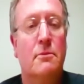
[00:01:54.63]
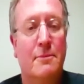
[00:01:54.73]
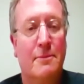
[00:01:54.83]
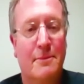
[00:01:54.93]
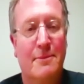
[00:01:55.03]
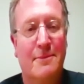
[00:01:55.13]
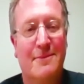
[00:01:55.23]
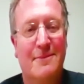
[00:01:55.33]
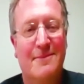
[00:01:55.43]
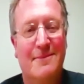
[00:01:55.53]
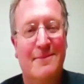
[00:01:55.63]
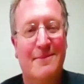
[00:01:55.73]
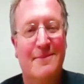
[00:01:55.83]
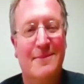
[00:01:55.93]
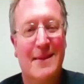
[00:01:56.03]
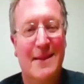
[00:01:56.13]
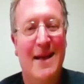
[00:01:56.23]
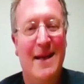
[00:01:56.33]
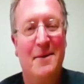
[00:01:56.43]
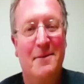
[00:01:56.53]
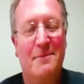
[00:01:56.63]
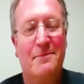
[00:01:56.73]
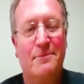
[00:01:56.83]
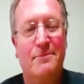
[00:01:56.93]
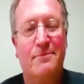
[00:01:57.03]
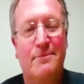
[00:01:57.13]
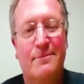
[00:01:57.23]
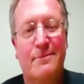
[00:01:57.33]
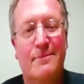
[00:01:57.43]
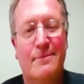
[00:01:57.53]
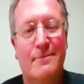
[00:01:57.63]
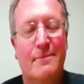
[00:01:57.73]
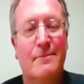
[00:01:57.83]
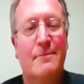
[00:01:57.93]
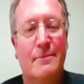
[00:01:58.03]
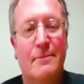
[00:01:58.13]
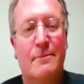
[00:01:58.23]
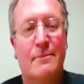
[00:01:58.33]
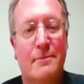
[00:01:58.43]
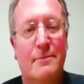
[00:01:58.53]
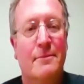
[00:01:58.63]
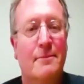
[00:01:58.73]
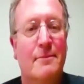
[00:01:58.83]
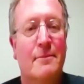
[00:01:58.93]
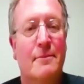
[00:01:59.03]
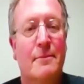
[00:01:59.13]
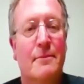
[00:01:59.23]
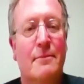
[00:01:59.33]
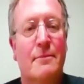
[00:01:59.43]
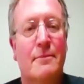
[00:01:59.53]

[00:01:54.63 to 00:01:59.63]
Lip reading: This person isn't speaking.